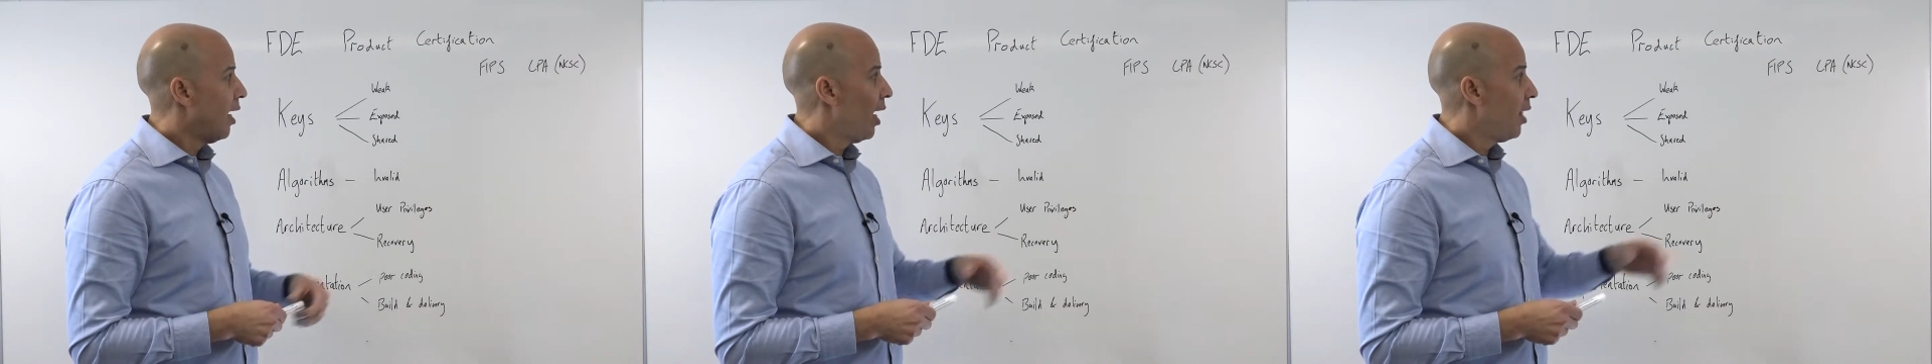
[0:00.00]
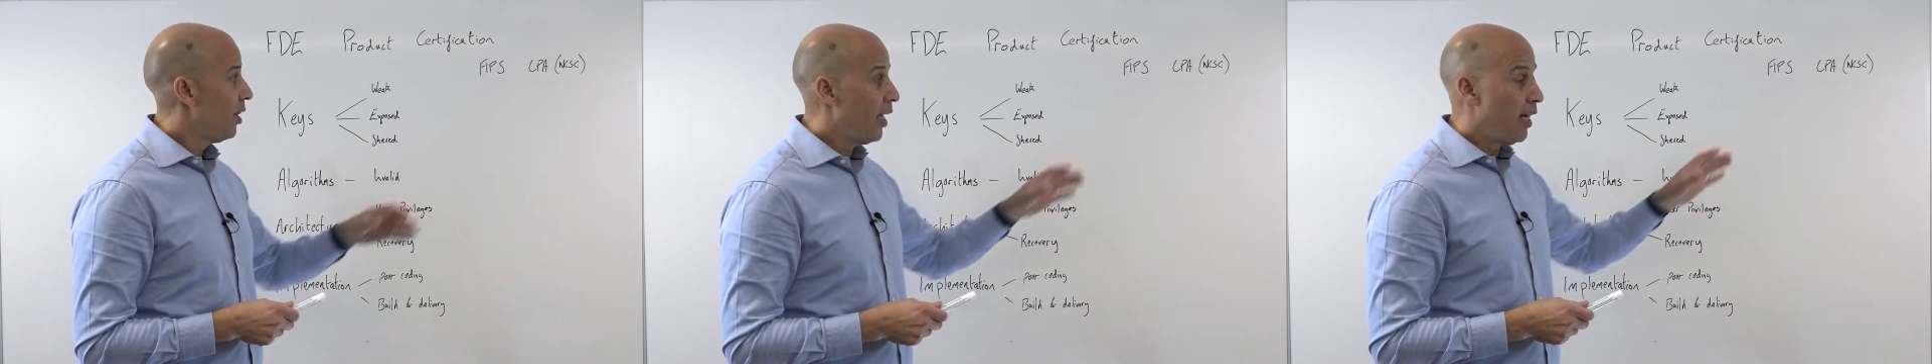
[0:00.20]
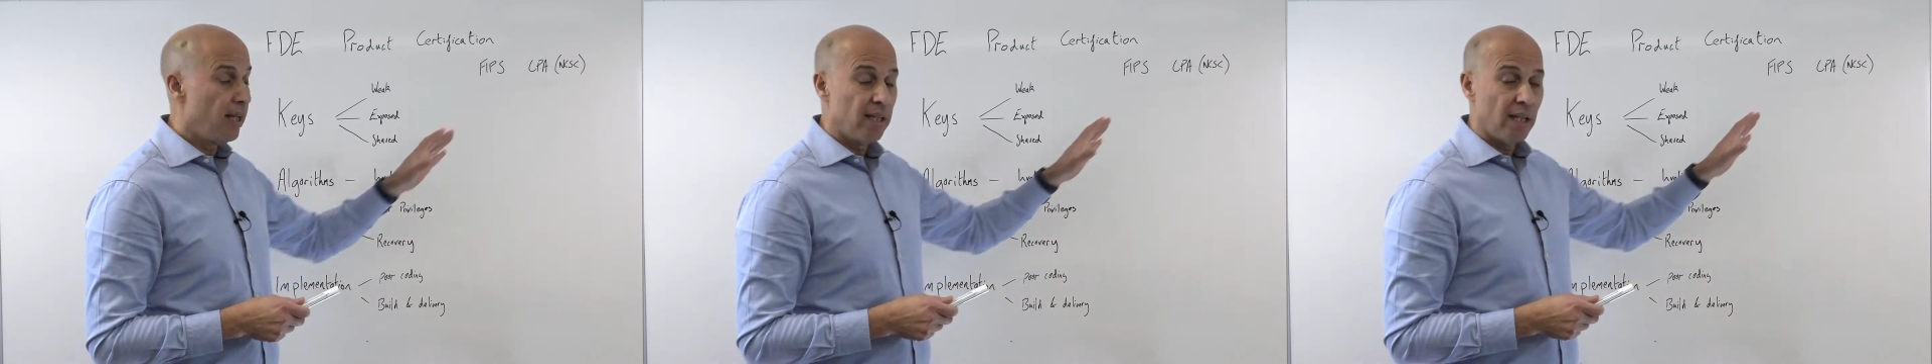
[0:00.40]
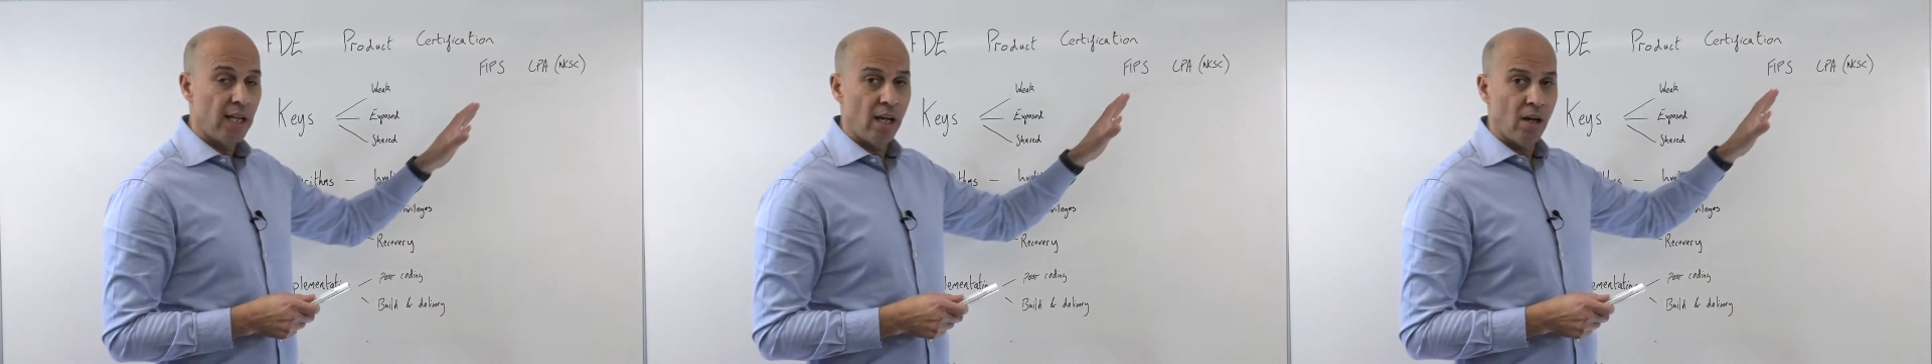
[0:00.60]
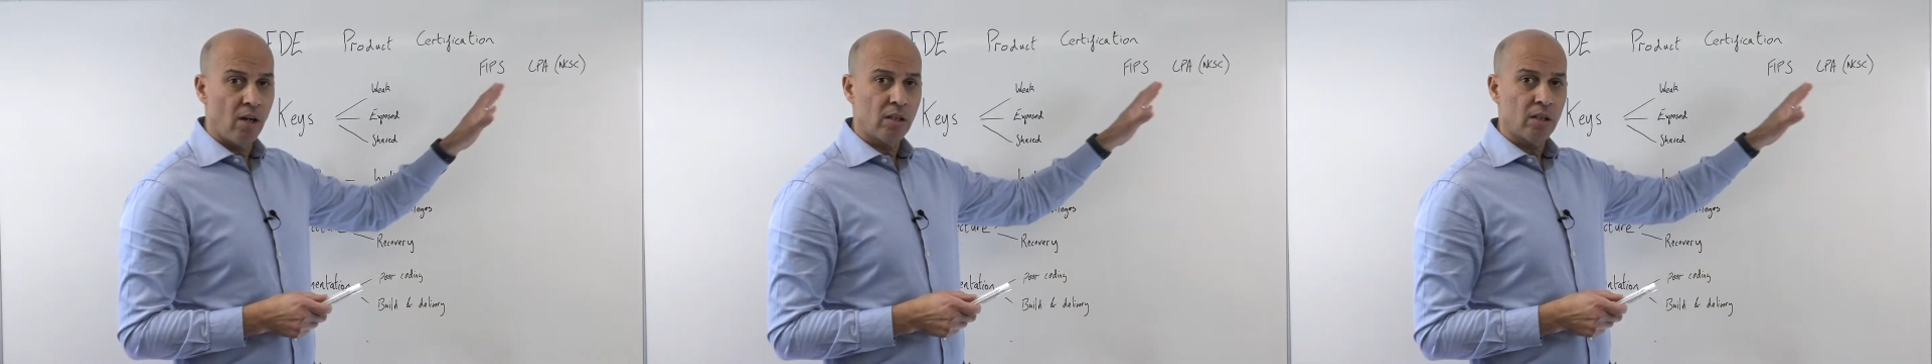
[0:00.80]
And
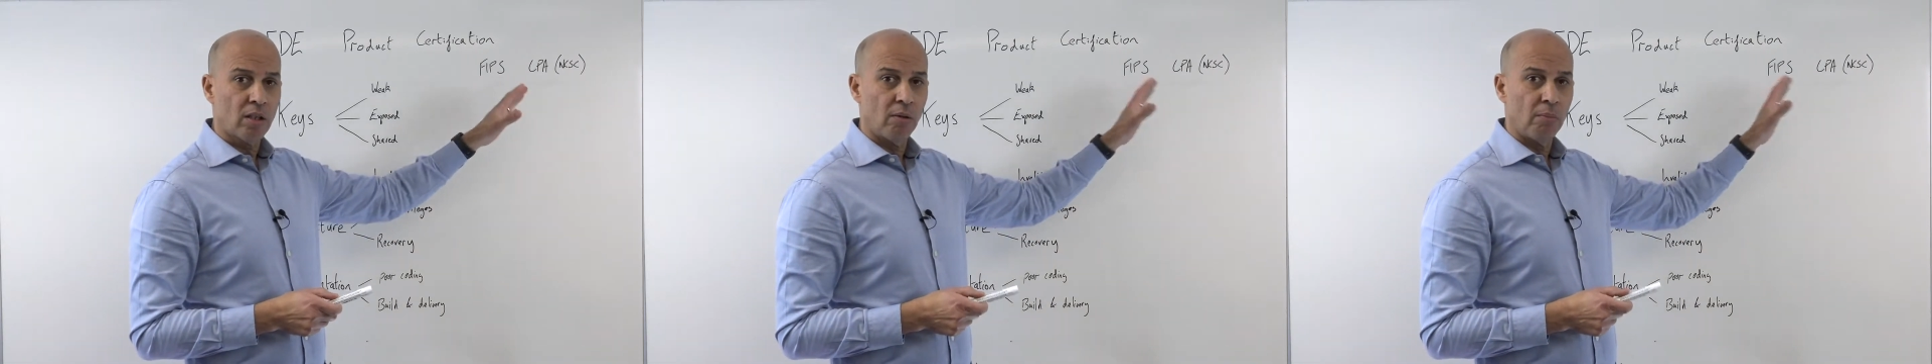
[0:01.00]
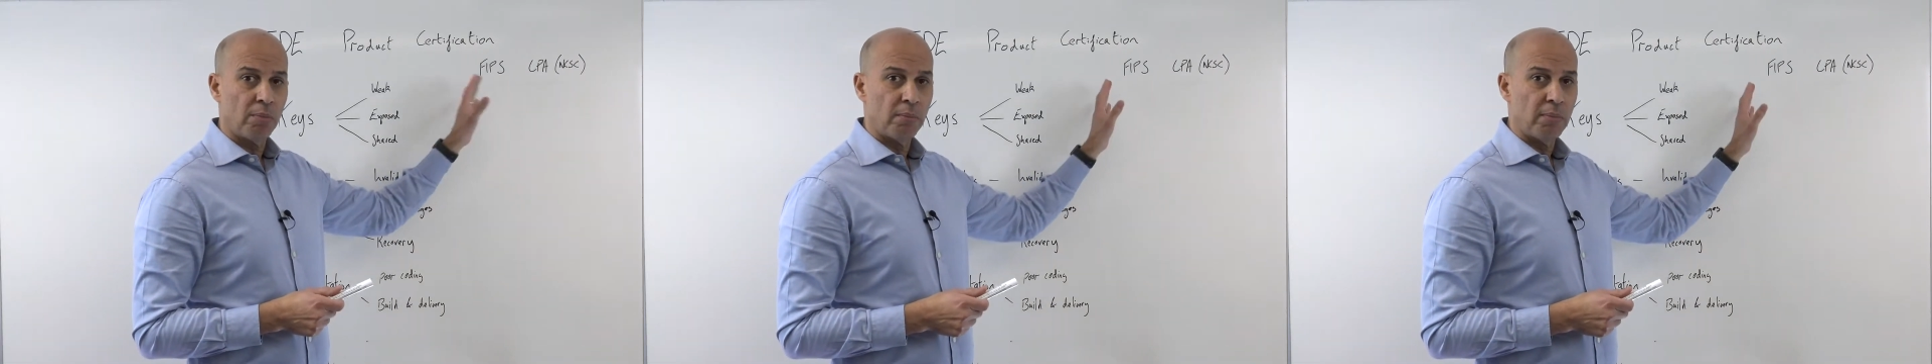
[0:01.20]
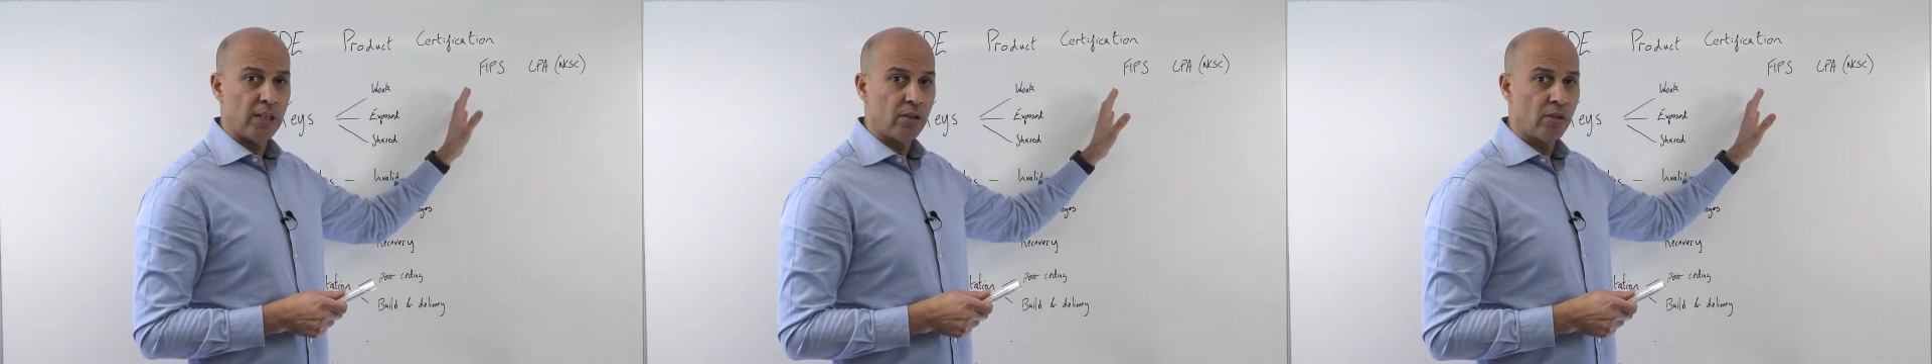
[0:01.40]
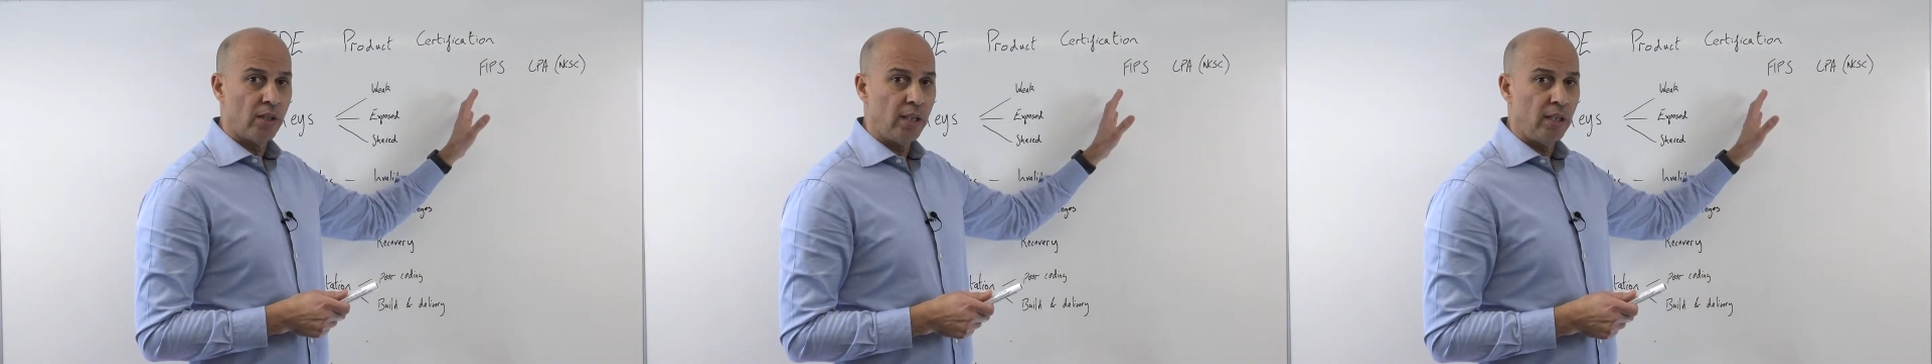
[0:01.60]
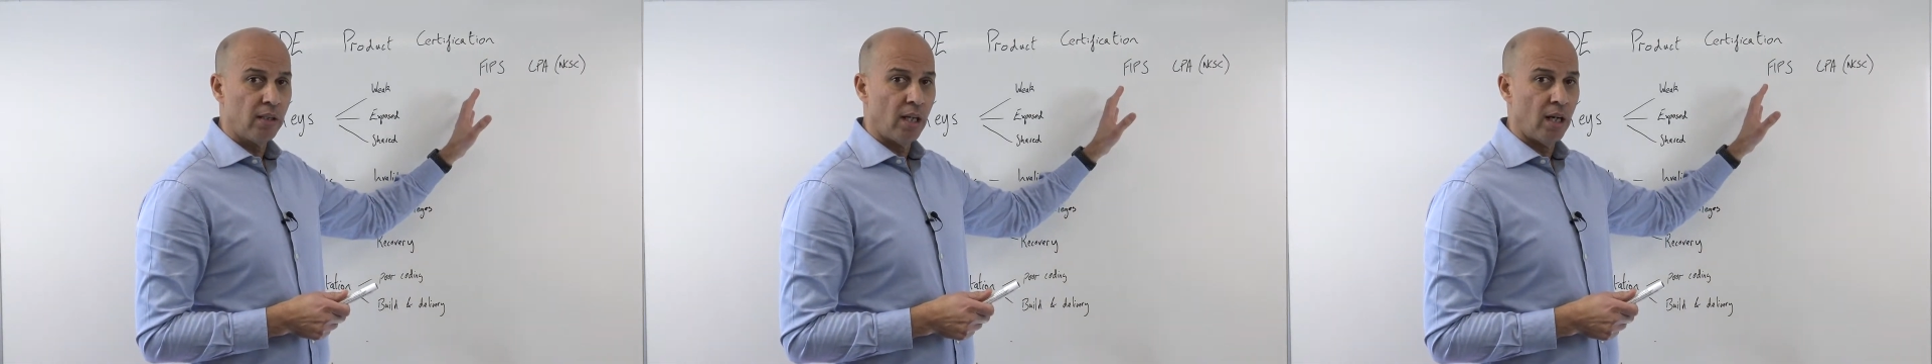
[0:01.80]
they are complementary.